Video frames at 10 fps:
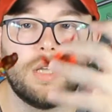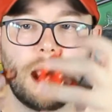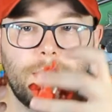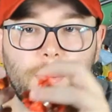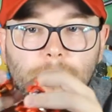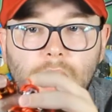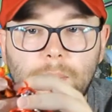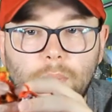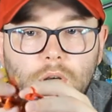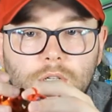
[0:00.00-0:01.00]
Came in a
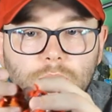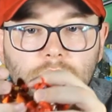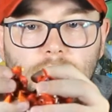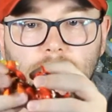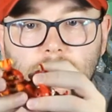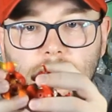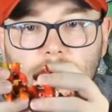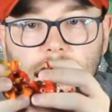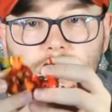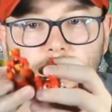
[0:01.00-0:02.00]
blind box was
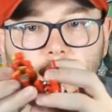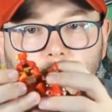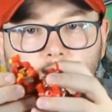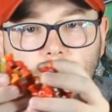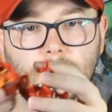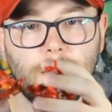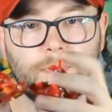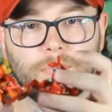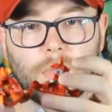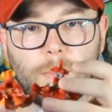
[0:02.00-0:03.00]
these
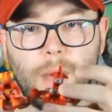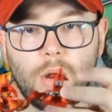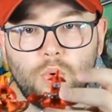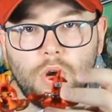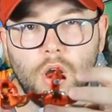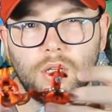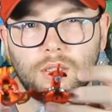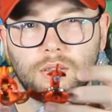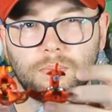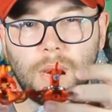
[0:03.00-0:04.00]
Bakugan,
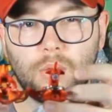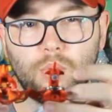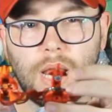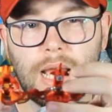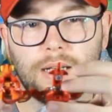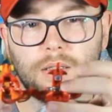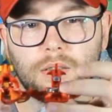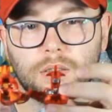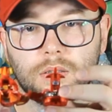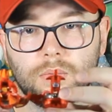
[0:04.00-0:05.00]

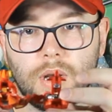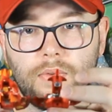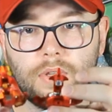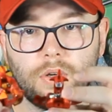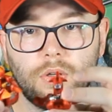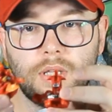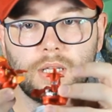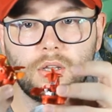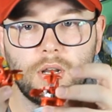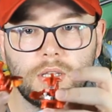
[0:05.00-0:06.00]
whatever they're called.
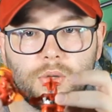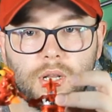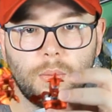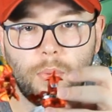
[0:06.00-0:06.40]
They turn into a little